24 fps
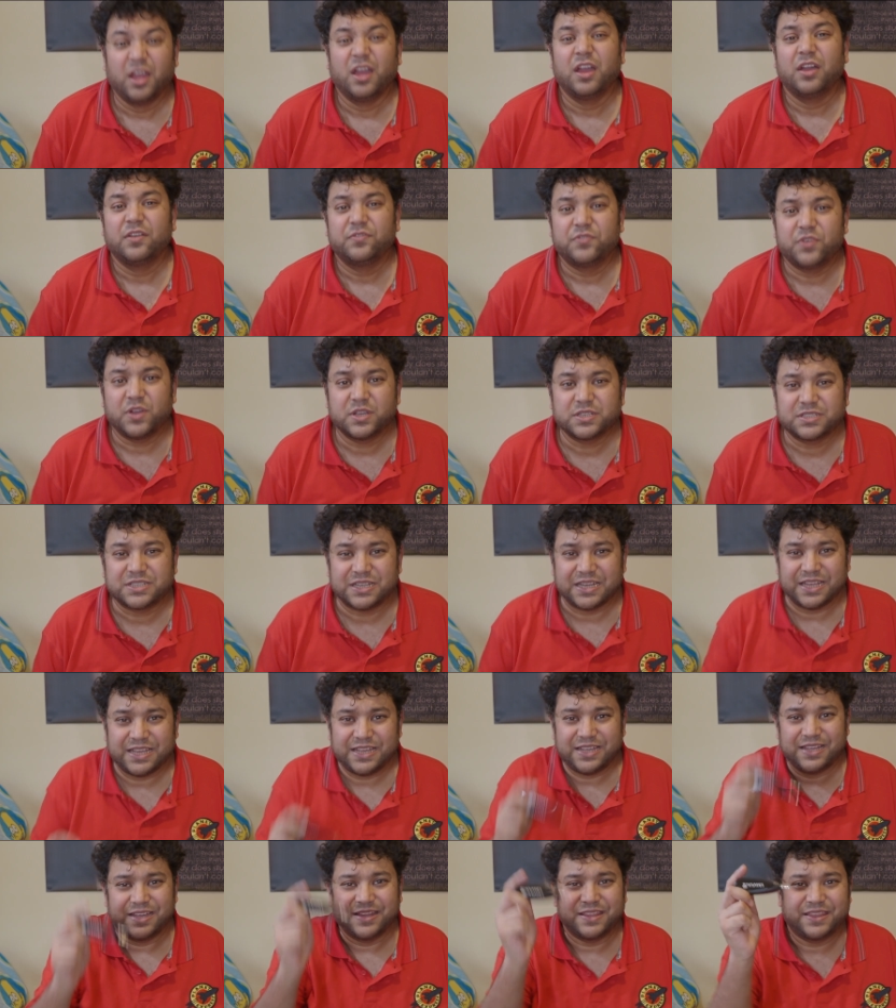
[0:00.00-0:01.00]

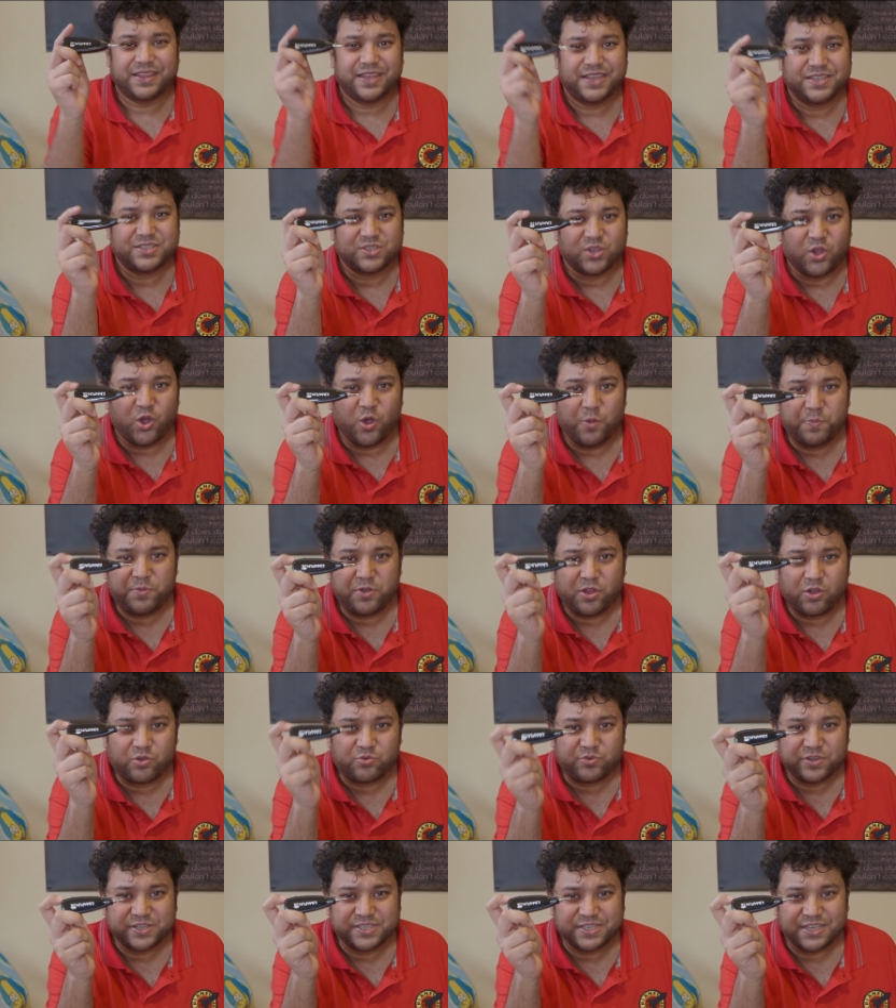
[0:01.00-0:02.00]
Firstly, this oblong
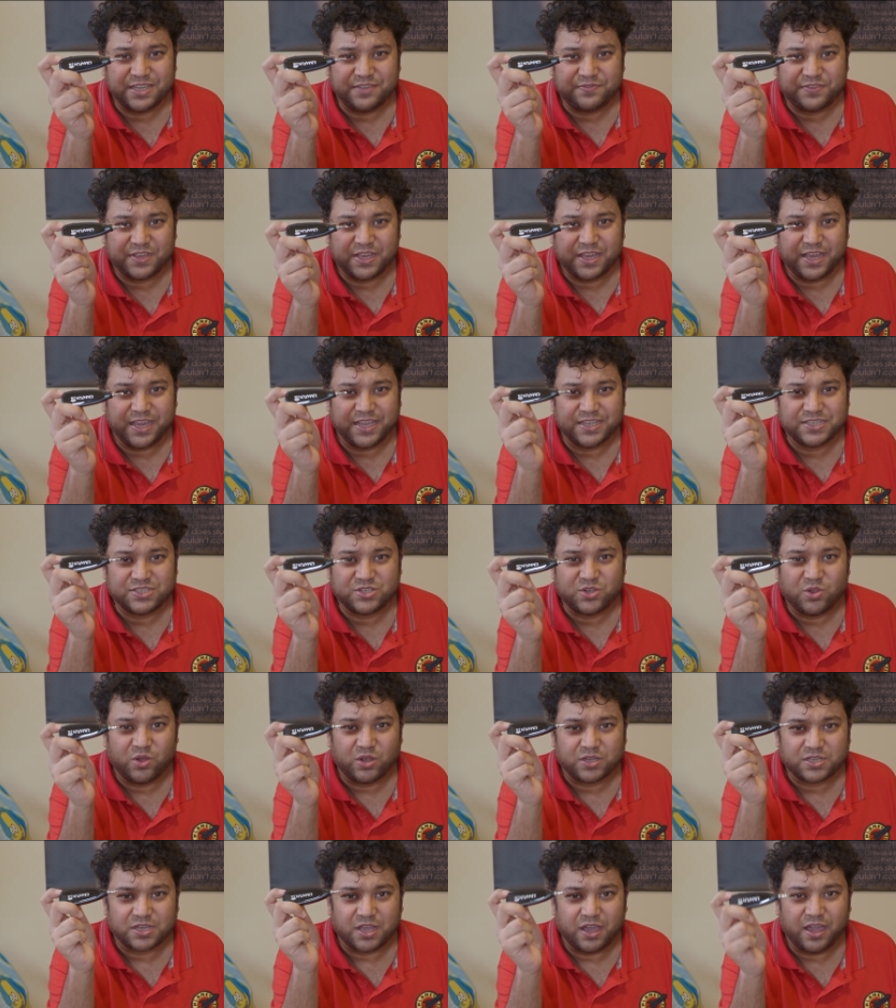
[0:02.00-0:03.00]
receiver is
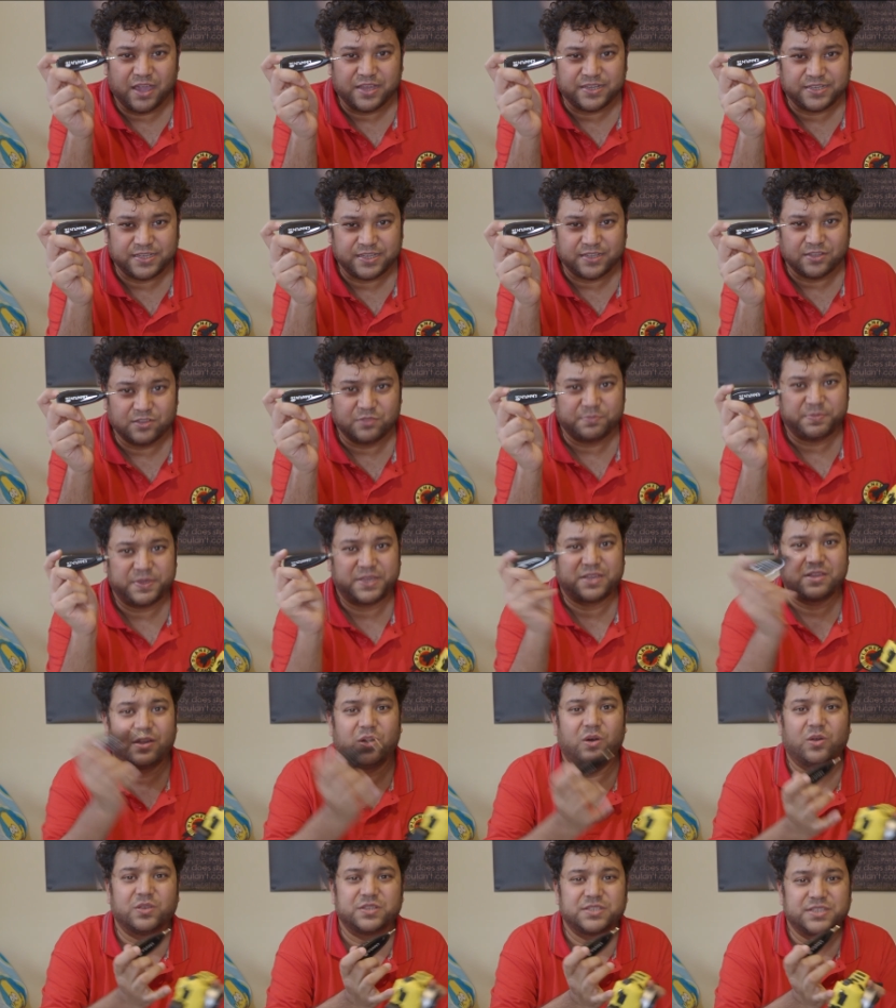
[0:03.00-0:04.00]
not ideal
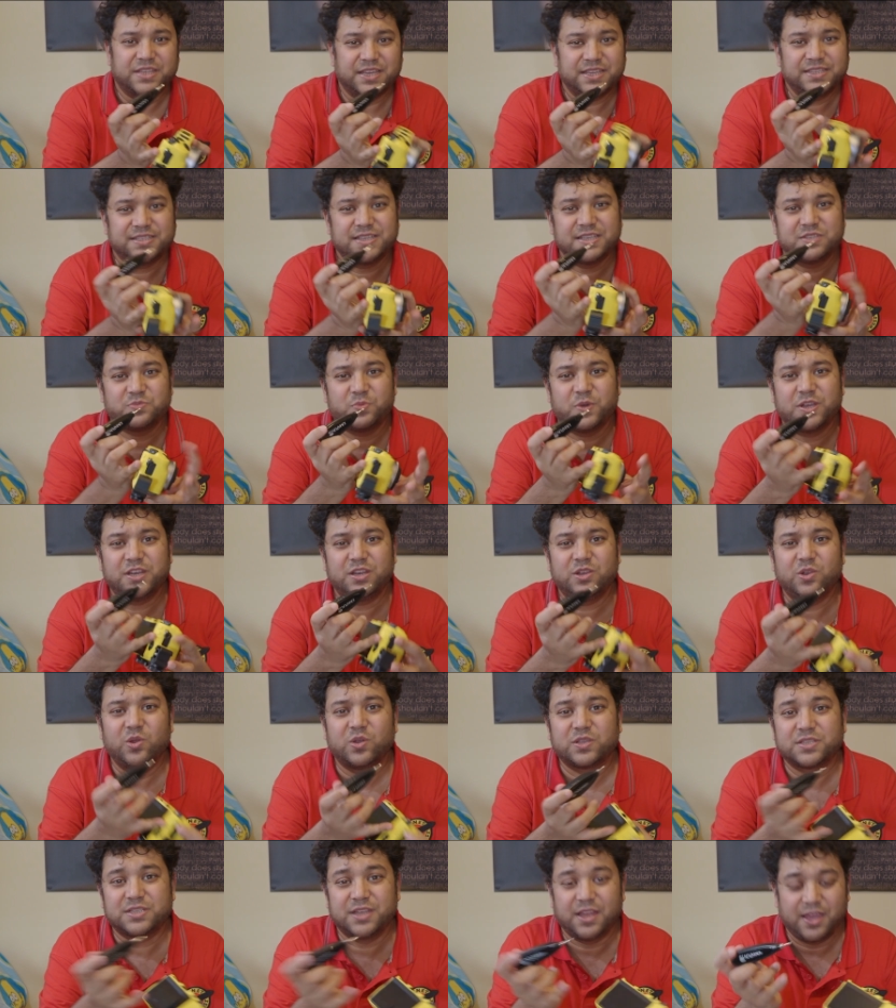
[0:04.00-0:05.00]
because this is what it
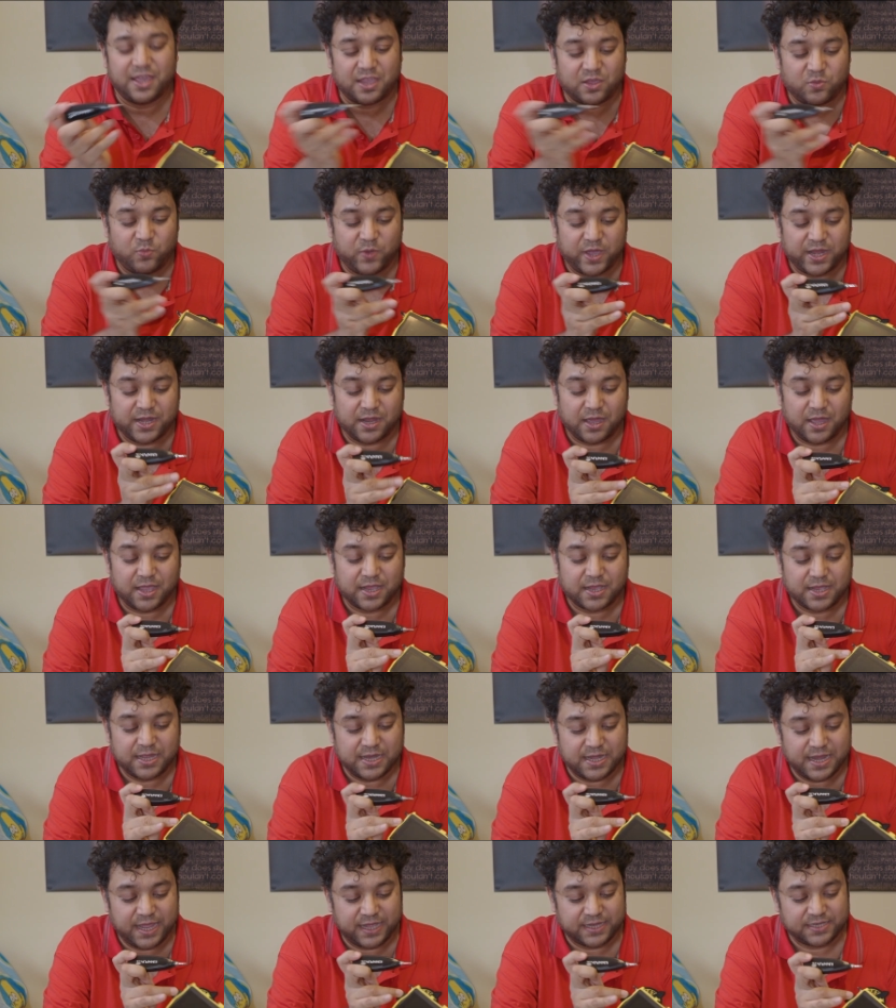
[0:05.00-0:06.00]
looks like when I
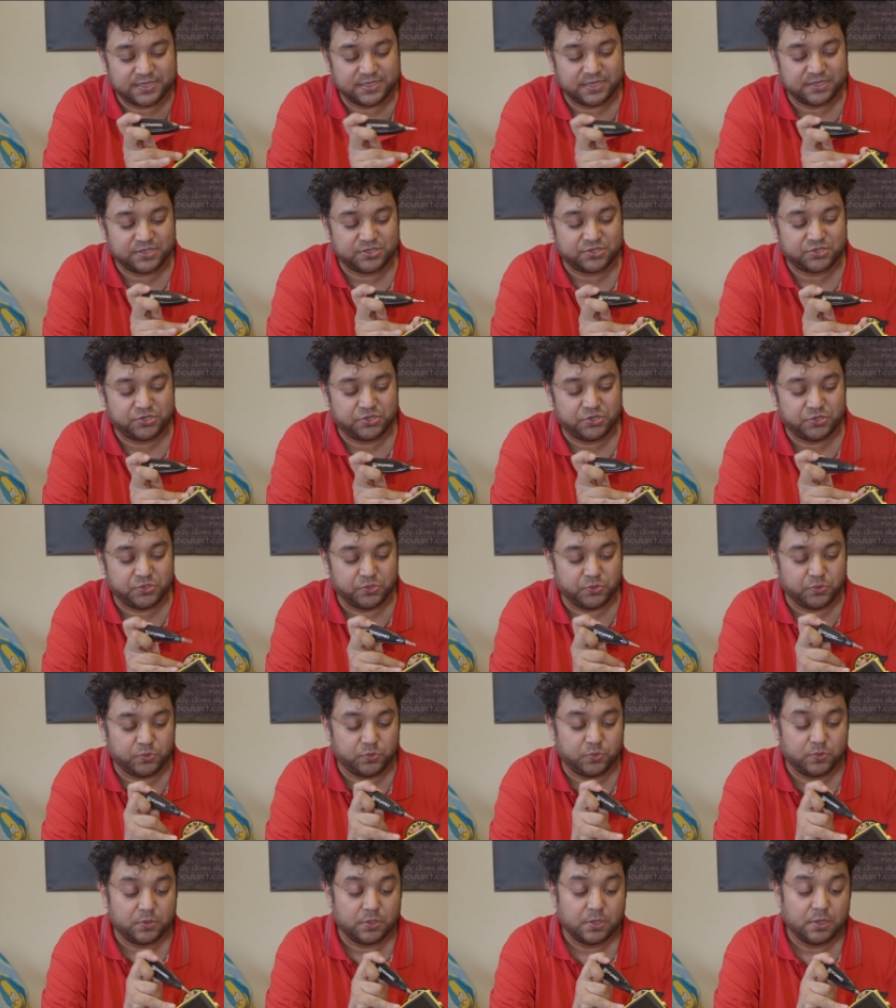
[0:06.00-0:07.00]
connect it
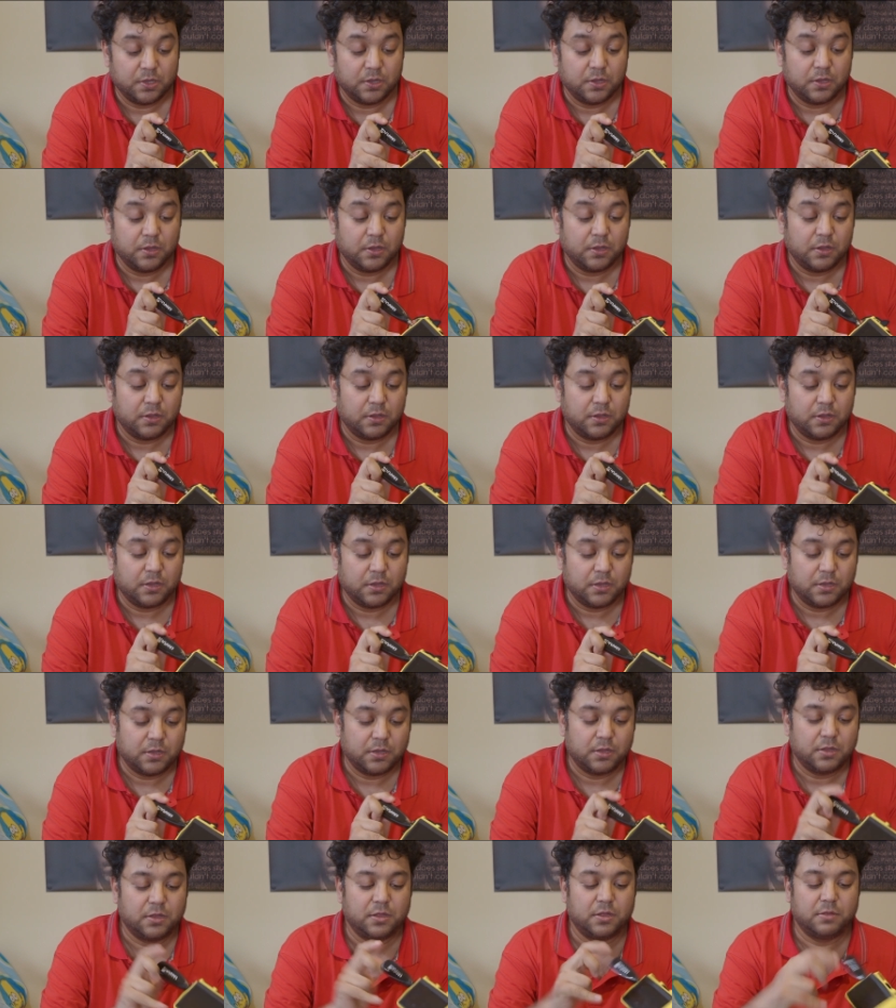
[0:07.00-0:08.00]
to
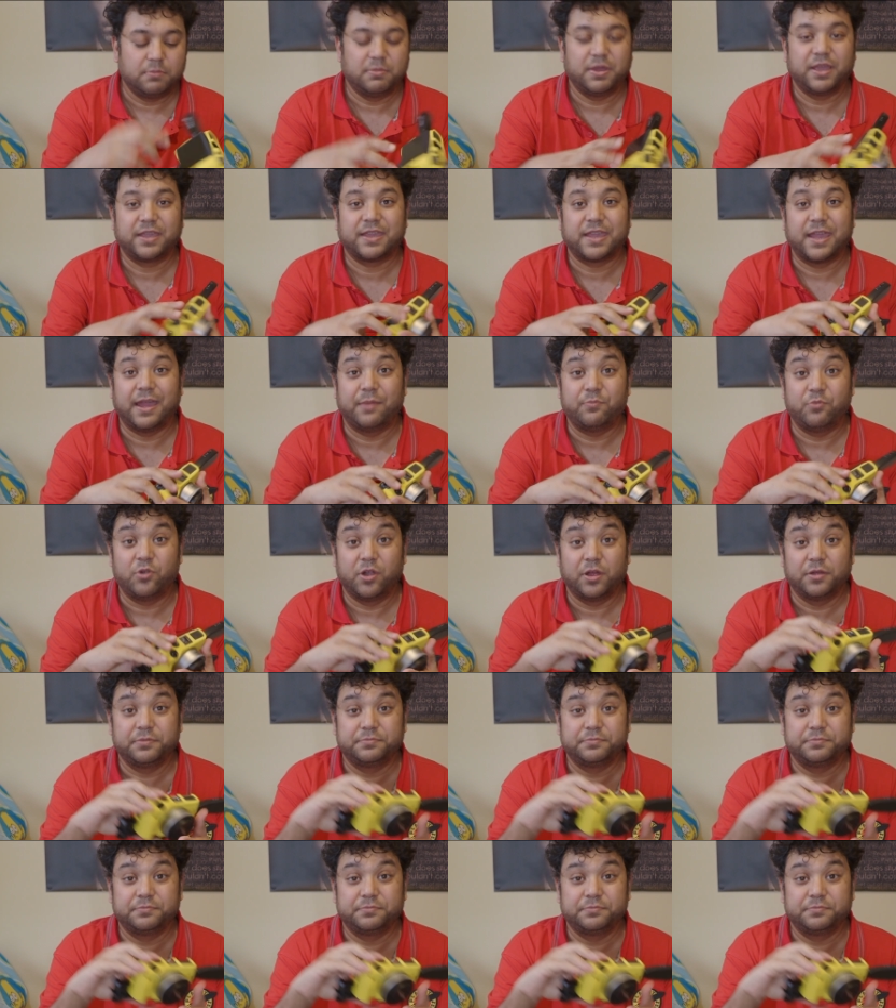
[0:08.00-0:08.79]
my camera.